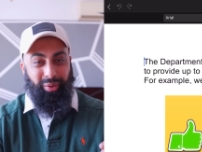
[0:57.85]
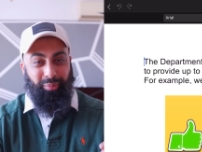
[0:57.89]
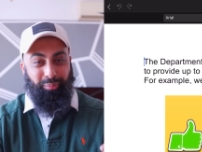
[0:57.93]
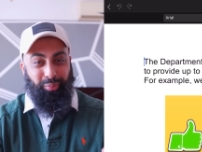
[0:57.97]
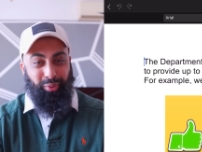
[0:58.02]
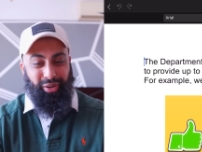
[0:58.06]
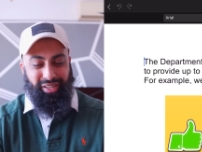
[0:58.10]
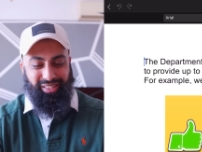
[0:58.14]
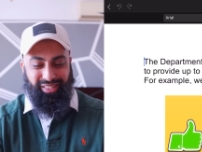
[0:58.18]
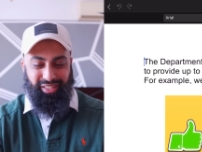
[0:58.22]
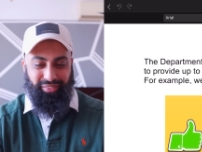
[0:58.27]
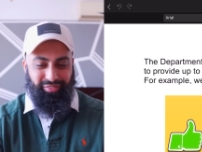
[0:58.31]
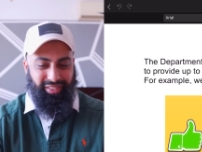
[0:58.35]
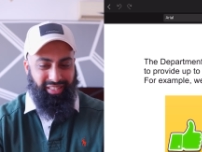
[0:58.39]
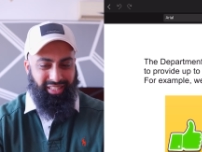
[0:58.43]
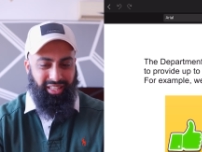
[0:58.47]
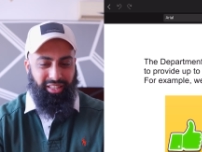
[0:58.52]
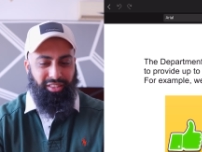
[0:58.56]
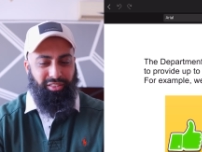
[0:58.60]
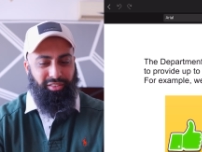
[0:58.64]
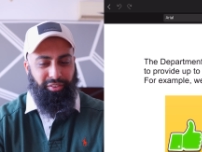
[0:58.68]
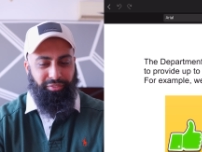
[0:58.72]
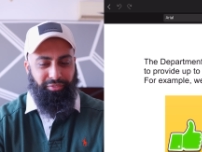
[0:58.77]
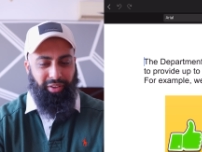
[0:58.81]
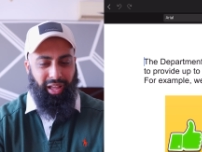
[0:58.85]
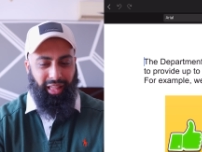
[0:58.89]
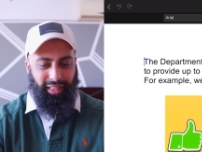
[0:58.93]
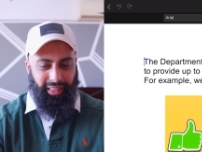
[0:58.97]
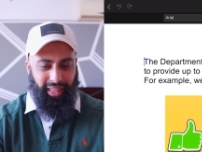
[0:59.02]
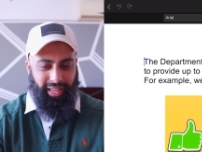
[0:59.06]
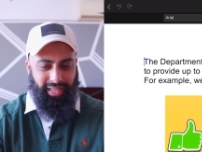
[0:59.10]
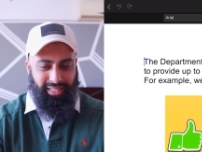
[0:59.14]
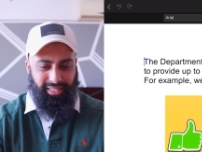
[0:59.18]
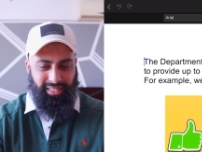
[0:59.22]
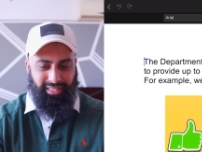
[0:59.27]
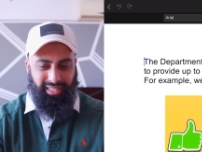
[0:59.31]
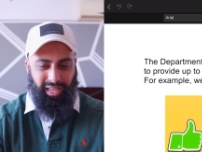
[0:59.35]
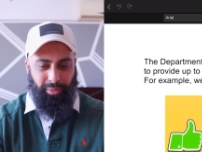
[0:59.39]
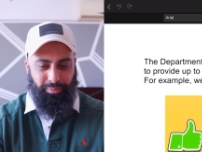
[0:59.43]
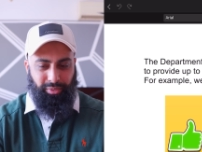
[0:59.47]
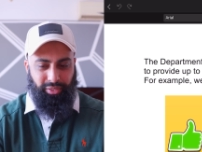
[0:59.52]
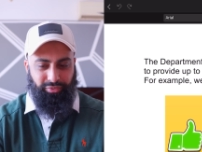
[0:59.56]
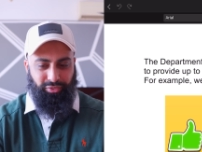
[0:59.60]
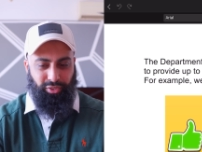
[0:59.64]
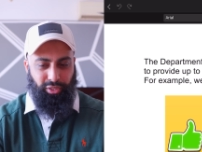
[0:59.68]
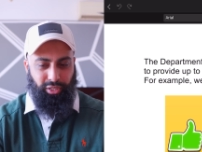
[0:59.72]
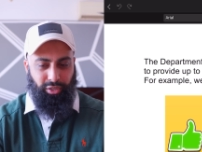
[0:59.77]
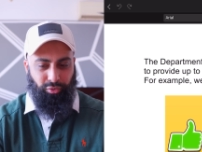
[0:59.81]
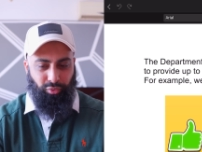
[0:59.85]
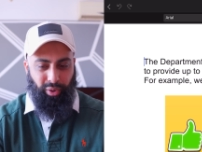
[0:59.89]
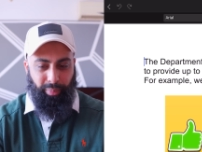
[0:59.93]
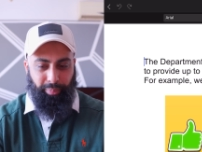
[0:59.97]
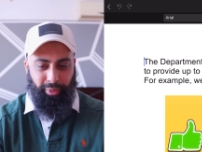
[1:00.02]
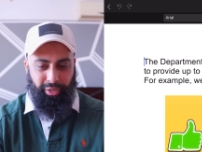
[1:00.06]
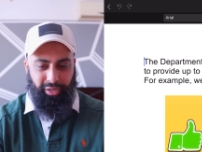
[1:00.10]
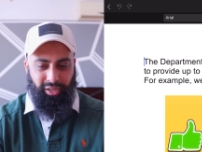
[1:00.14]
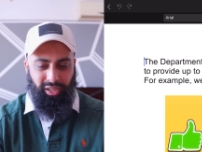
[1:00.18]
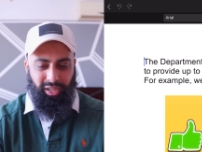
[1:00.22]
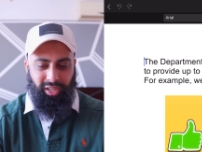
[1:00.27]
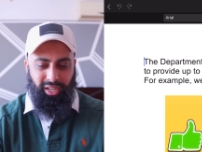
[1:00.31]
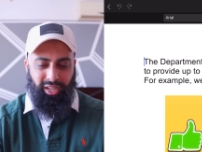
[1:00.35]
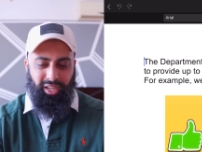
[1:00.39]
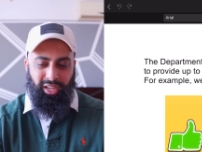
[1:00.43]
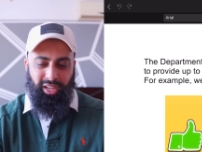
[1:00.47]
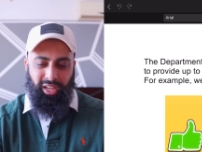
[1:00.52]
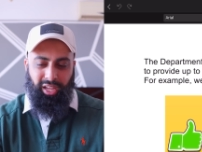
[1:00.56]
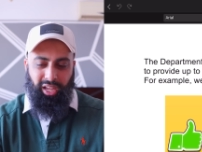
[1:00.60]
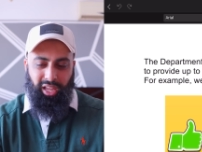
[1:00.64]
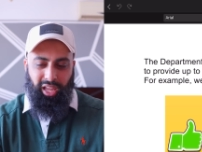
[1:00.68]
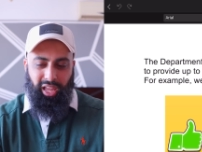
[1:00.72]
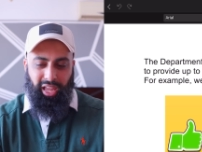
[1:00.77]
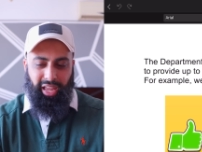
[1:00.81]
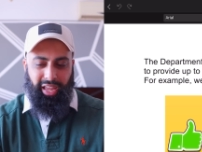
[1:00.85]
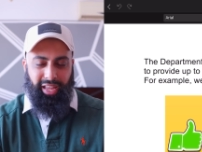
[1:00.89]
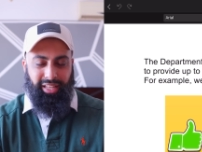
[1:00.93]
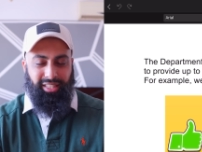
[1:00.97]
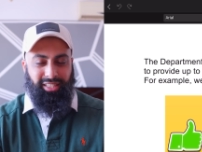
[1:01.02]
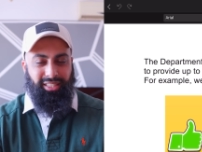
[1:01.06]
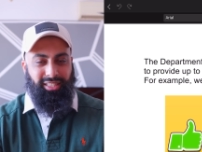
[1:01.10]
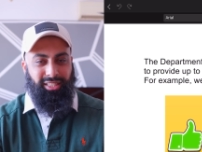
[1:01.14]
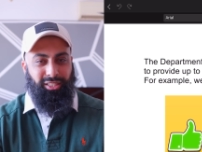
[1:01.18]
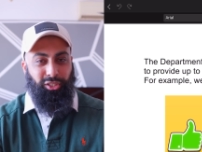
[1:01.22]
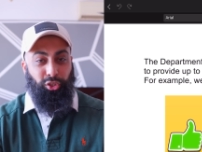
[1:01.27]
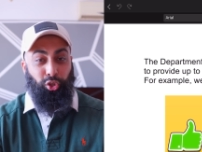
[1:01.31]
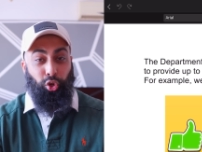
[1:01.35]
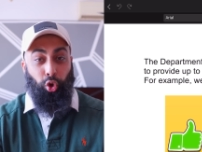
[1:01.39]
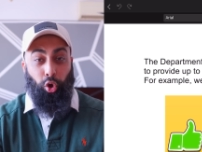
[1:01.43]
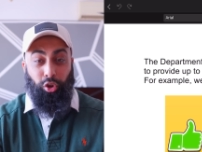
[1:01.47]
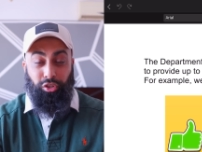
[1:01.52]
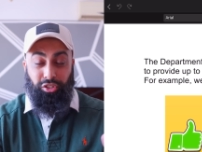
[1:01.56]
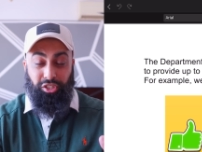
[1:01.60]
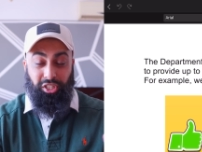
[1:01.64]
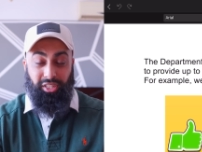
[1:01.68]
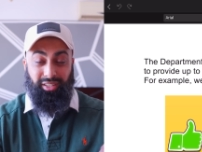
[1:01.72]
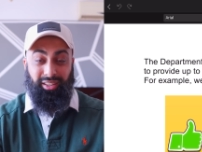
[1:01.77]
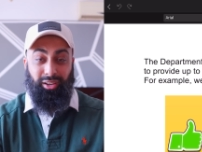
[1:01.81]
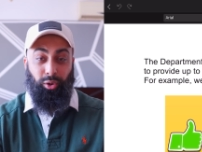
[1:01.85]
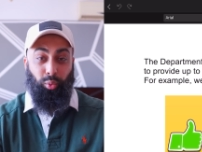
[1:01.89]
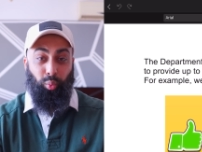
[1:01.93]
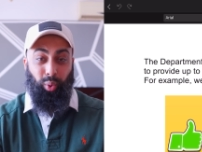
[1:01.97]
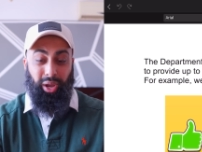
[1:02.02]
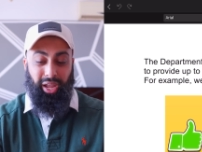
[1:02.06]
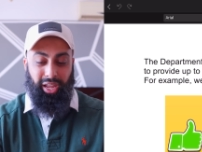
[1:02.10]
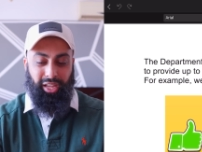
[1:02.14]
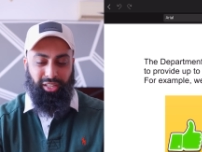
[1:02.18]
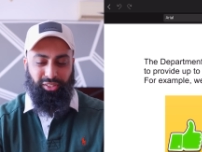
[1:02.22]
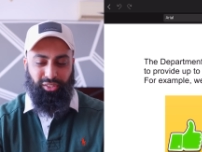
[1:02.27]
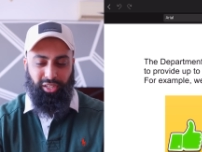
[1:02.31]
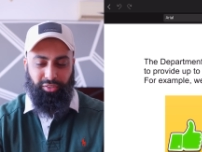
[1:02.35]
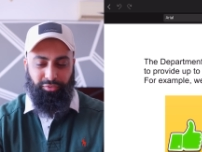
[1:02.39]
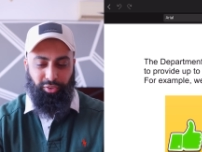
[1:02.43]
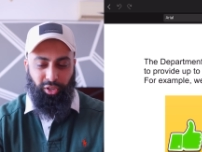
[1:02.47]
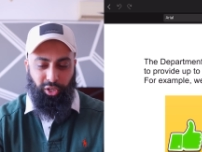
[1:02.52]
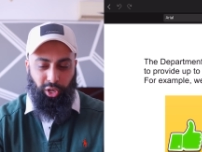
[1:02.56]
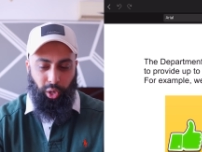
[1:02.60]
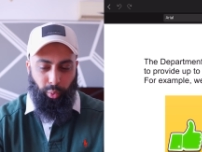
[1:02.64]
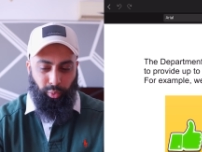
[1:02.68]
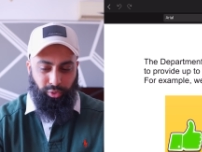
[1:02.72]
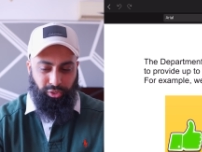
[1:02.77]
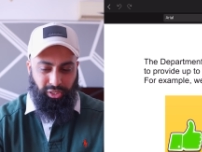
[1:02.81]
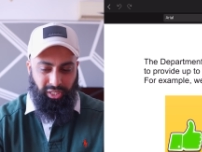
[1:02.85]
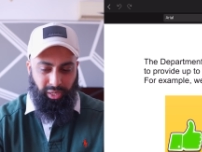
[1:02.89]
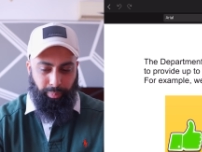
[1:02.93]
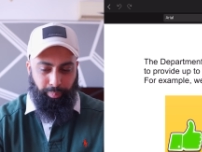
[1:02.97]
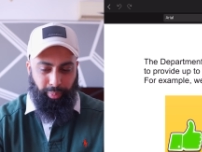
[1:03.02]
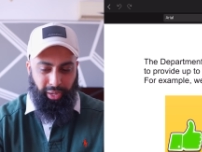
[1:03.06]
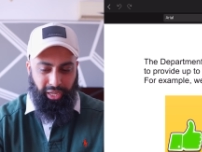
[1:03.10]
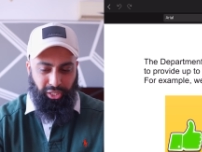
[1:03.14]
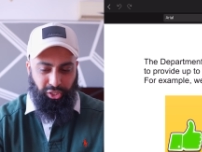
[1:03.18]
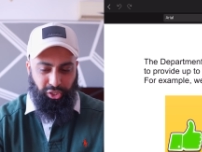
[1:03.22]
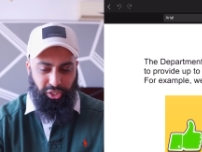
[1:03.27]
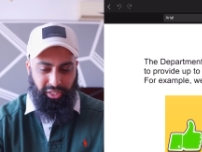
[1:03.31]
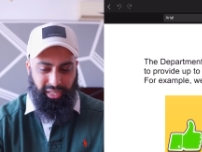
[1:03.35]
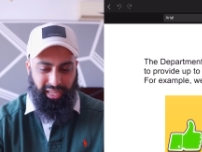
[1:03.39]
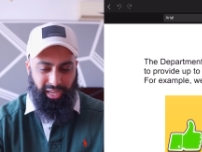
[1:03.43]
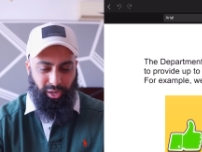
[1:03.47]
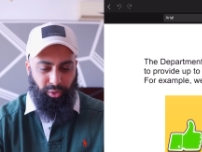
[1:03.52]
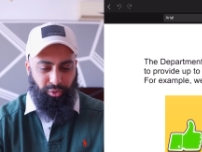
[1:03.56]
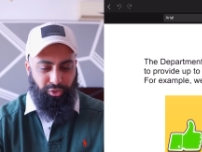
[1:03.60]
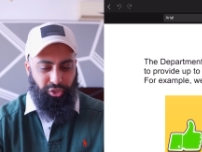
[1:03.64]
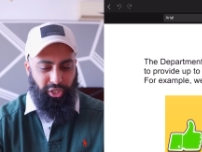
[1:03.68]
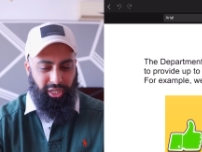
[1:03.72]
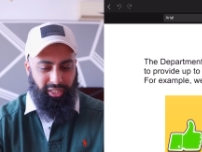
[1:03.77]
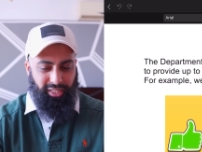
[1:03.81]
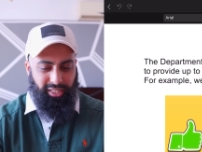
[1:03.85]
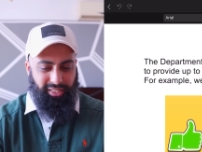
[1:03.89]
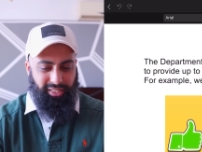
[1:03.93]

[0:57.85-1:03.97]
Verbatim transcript: impressive is the fact that it's adaptive to the ribbon. It's content aware. So if I go onto the picture now, check